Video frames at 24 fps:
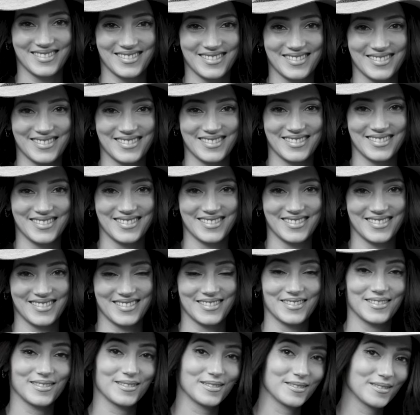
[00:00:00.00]
So if you're
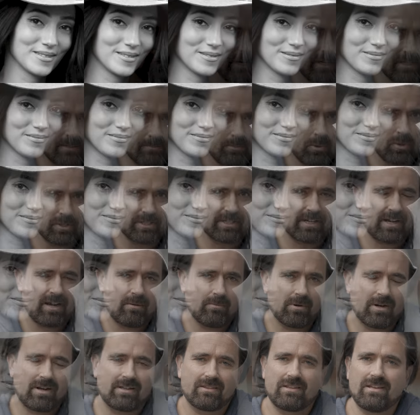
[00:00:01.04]
looking for a great sports
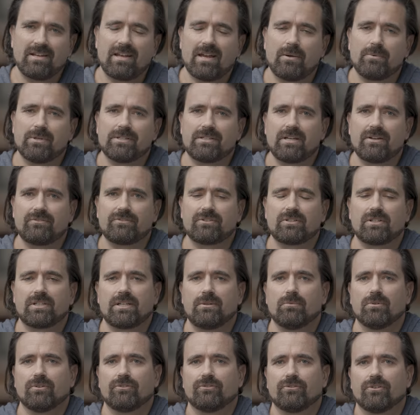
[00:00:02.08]
camera, I think I would definitely
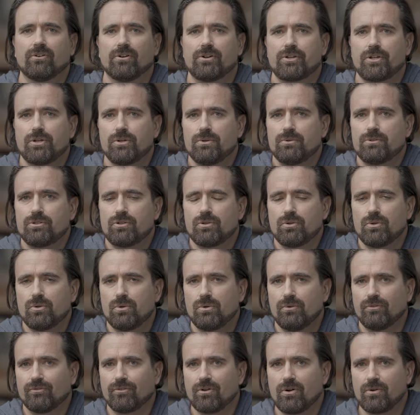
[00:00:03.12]
refer you
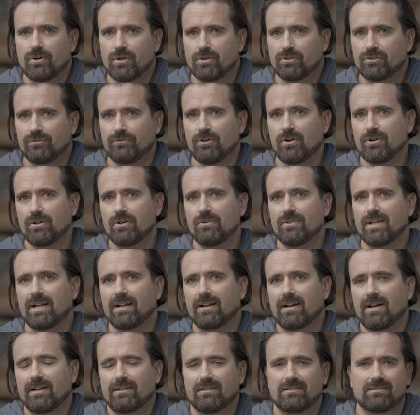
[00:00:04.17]
to Frono's Photo. That
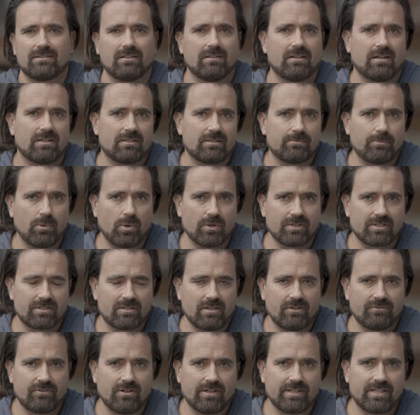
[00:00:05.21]
guy does a lot of sports
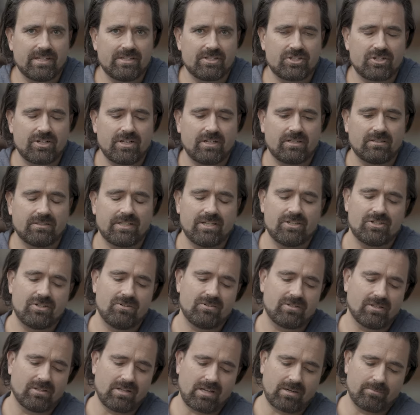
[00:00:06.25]
stuff on his channel. He
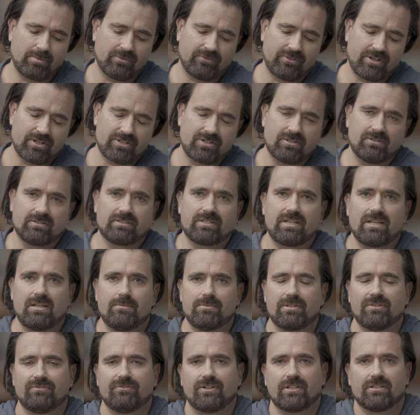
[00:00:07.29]
shoots a lot of professional
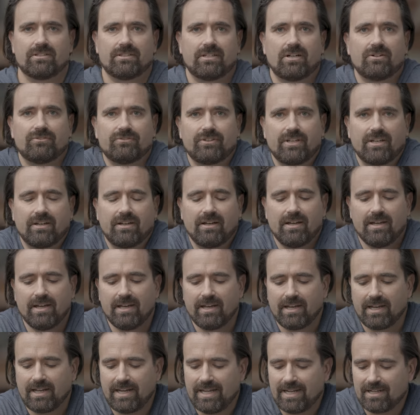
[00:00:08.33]
teams in Philadelphia,
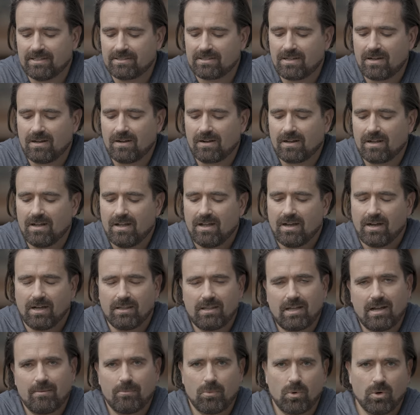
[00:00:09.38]
and he can talk a
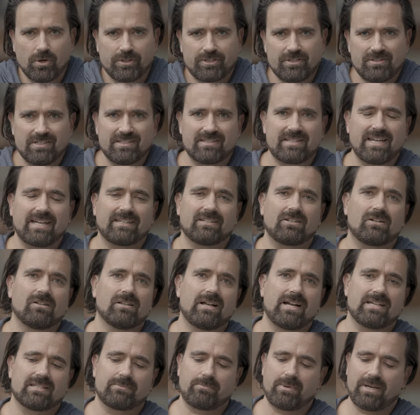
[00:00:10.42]
lot more to the technical
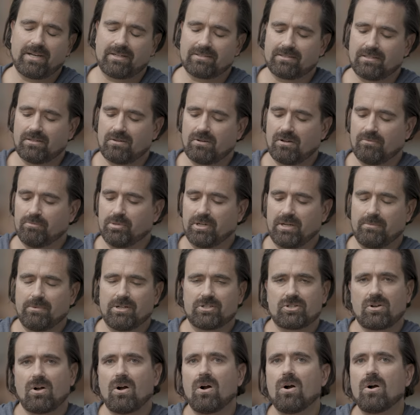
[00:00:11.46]
aspects and pretty
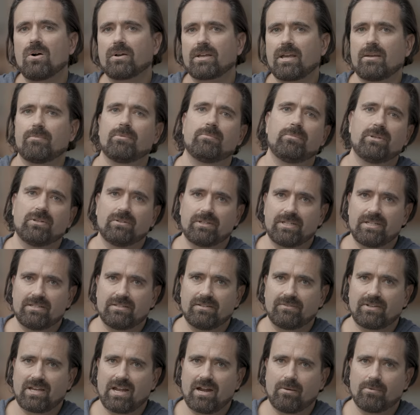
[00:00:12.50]
much all capabilities
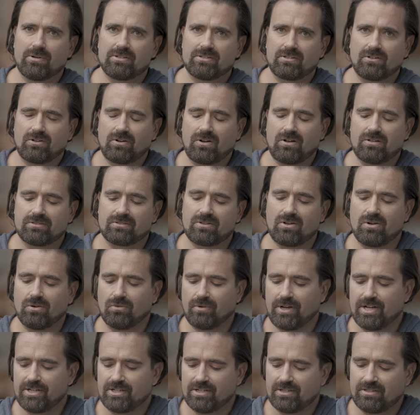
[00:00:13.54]
of cameras across all
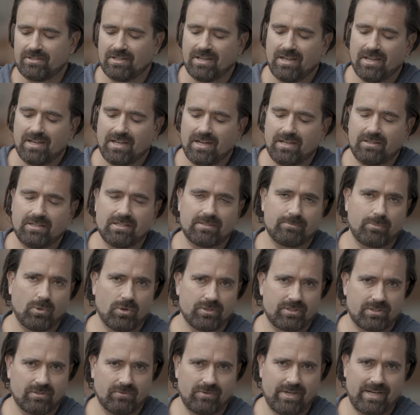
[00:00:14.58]
ranges in the
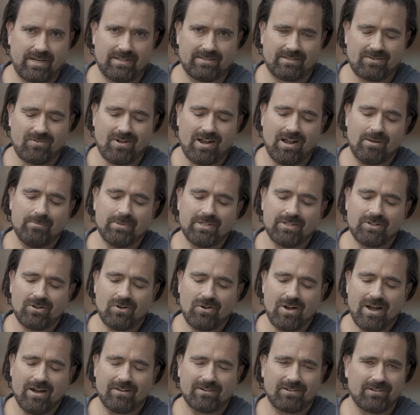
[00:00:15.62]
sports arena. So I'm gonna
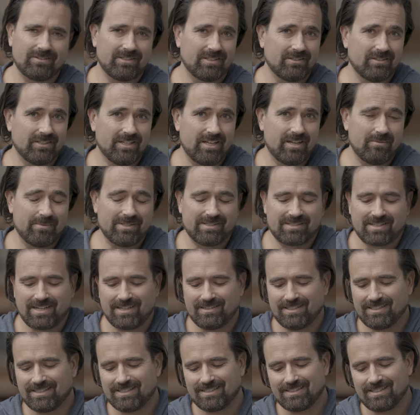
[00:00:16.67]
go out on a limb and say
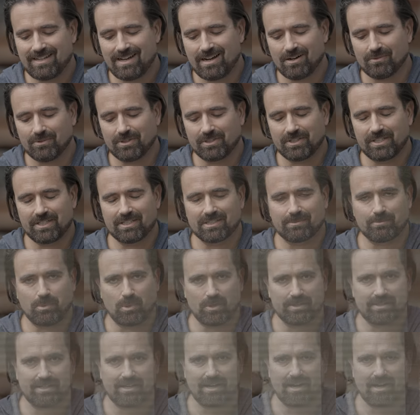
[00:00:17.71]
this is not really a sports